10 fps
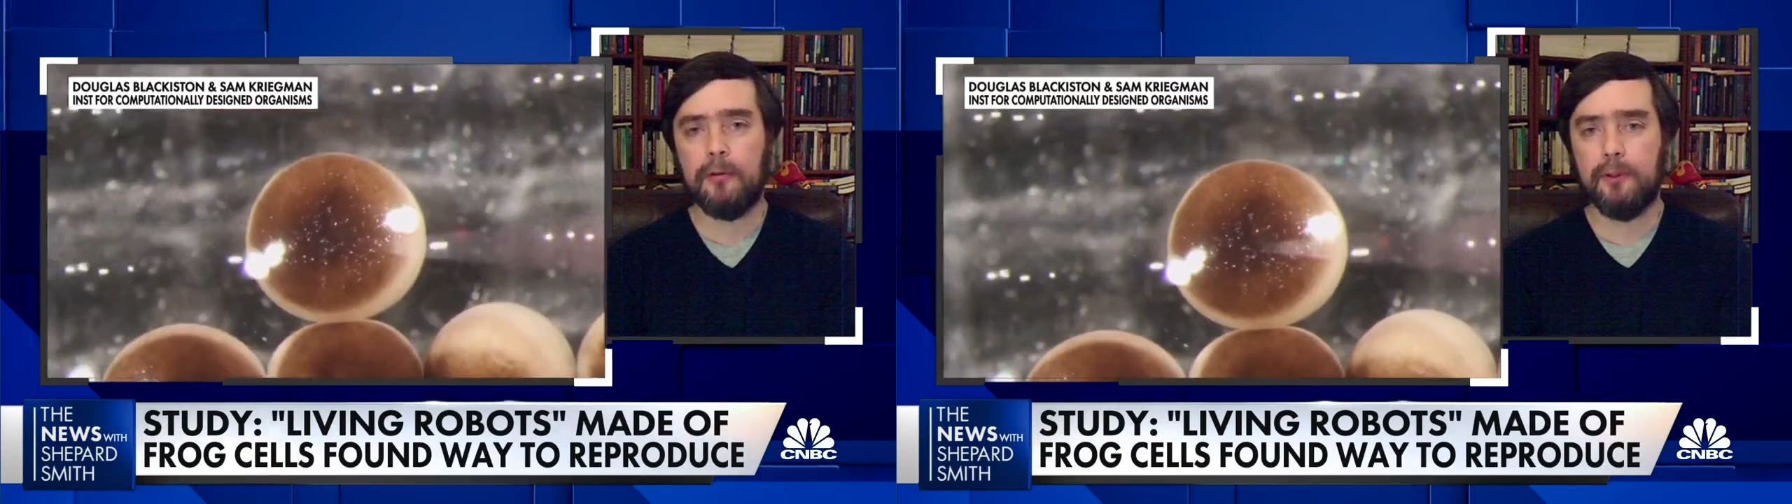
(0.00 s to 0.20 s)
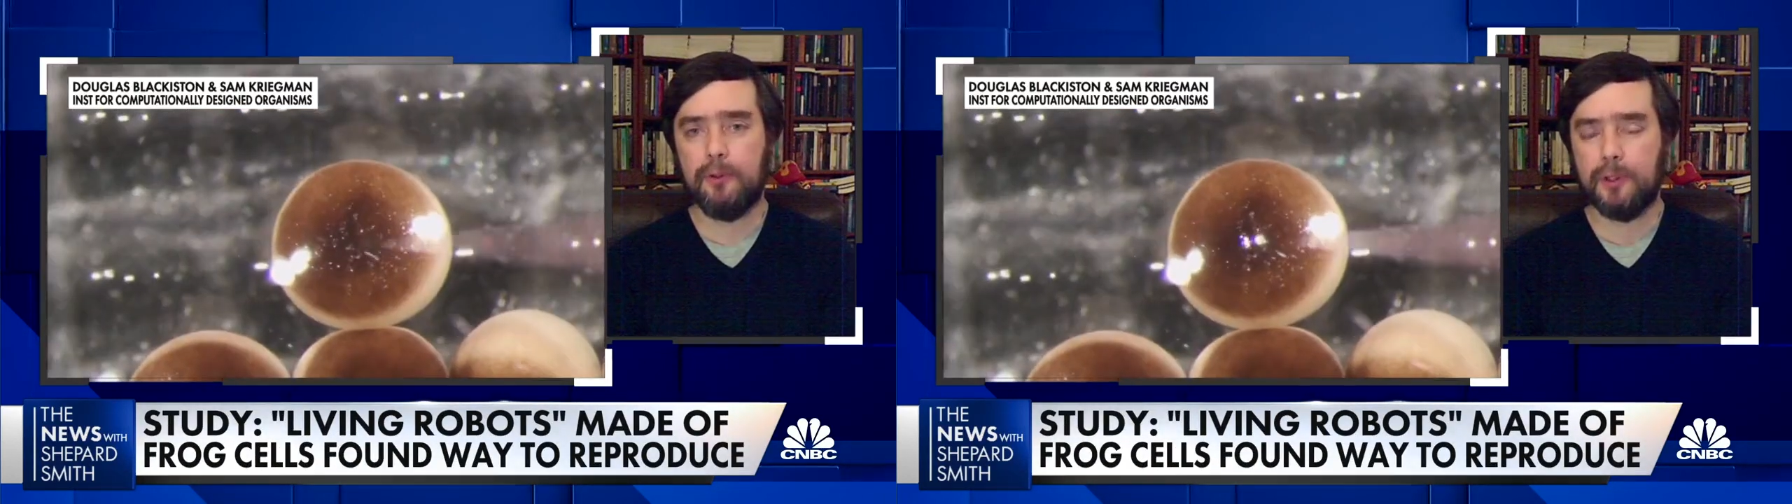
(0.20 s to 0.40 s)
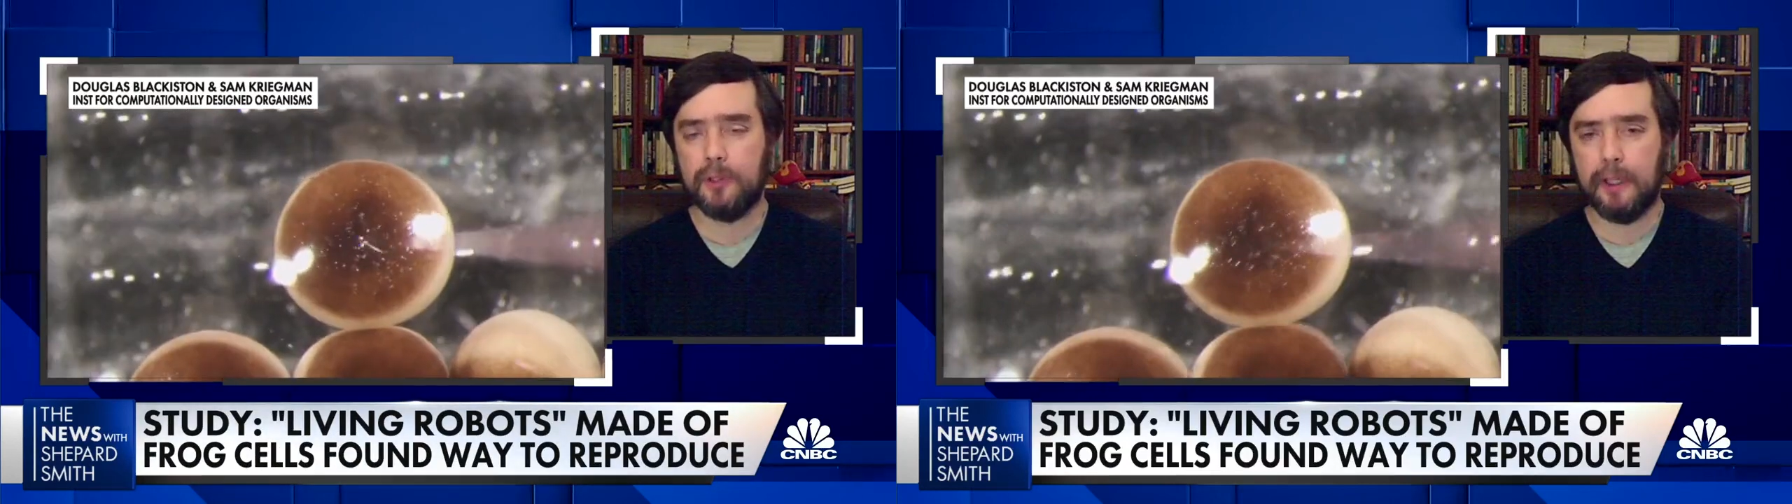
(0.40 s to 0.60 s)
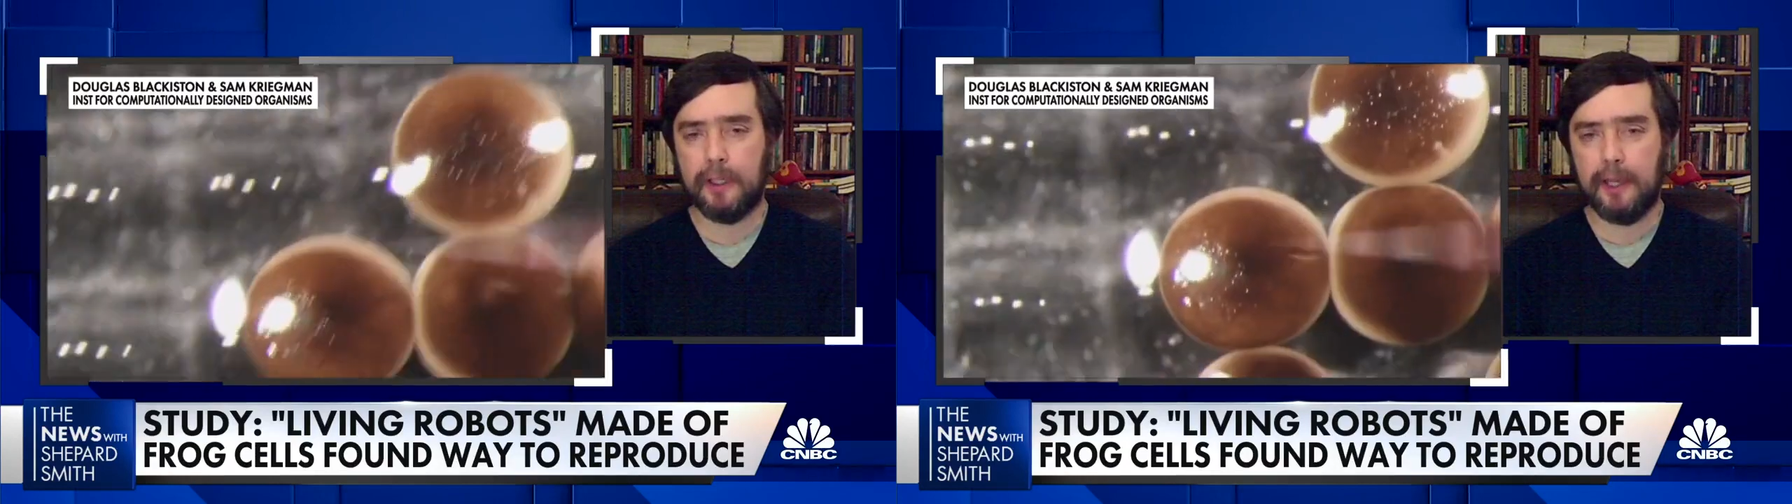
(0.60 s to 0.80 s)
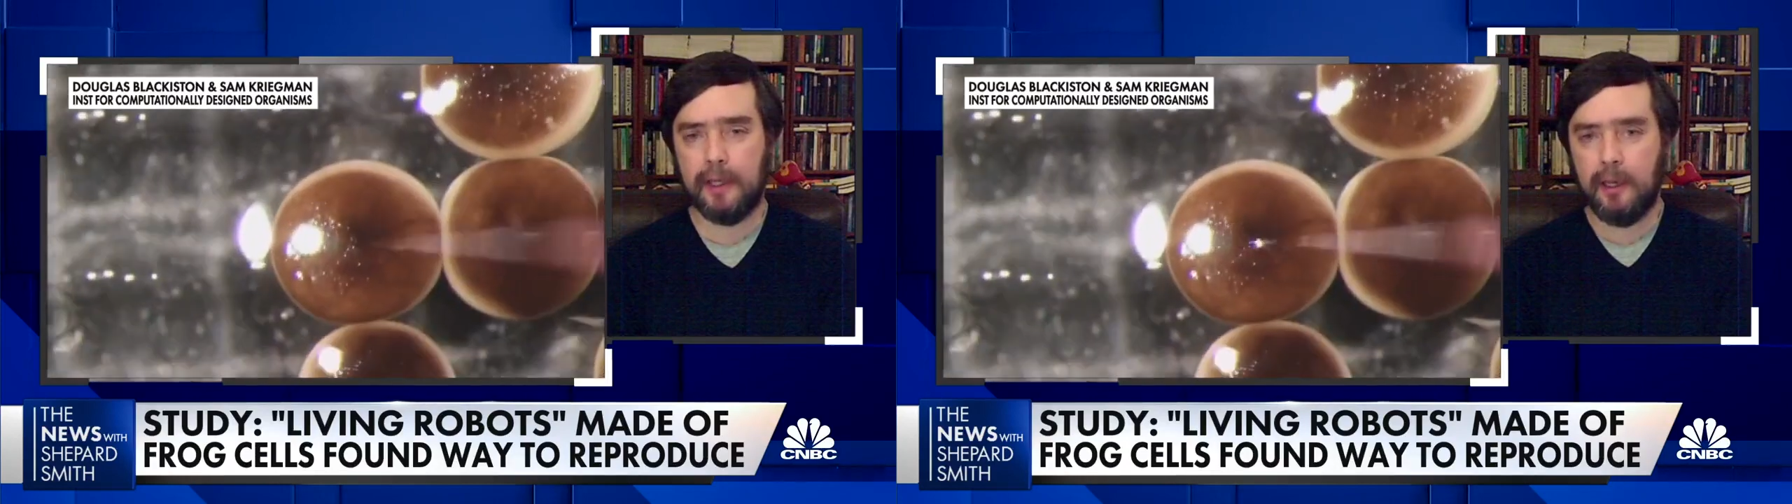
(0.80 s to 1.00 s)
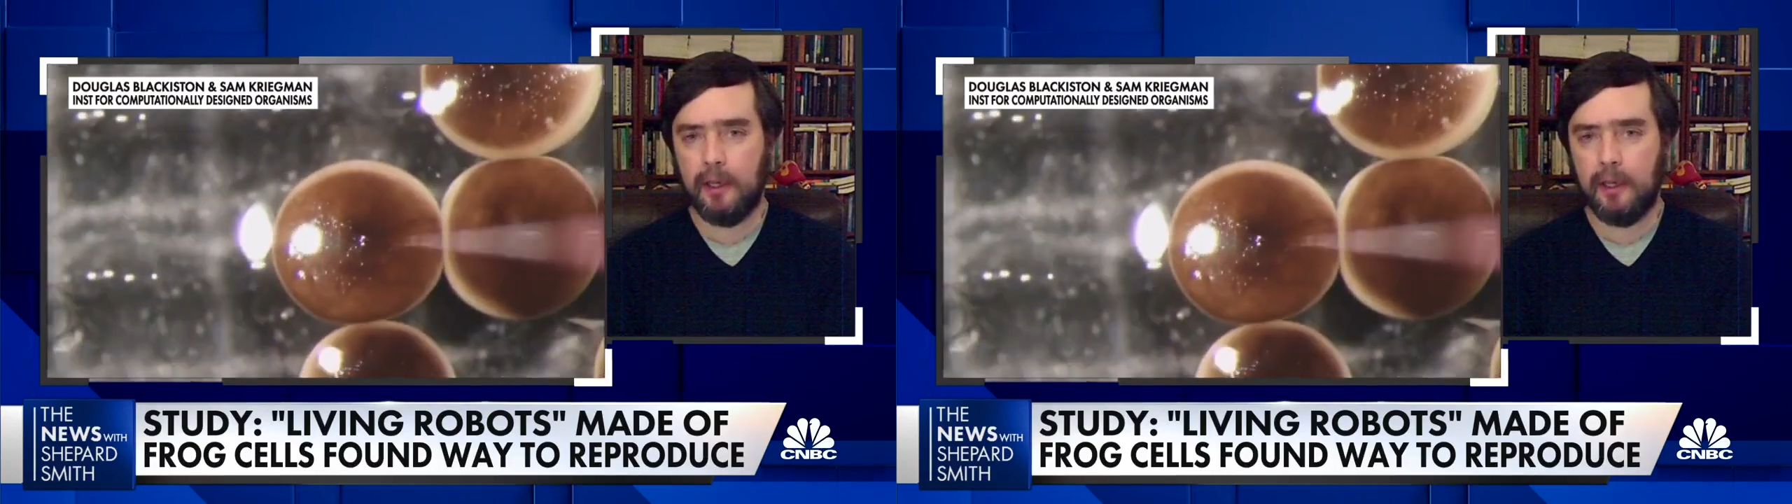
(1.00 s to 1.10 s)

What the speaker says: uses like that.